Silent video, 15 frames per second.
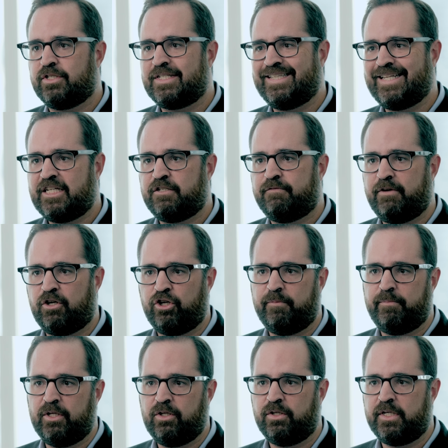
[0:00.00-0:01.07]
is less
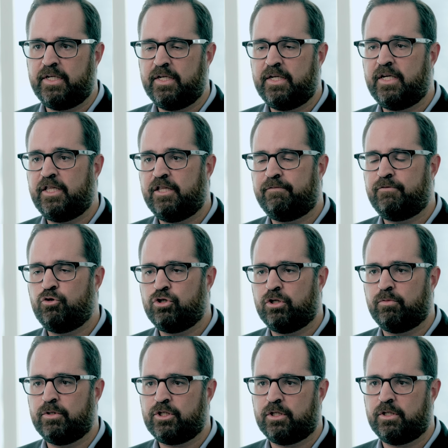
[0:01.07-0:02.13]
variability in the future
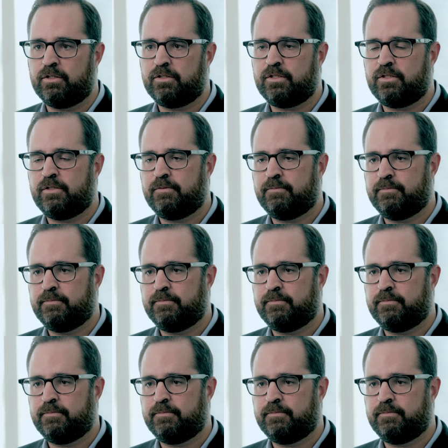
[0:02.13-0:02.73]
returns.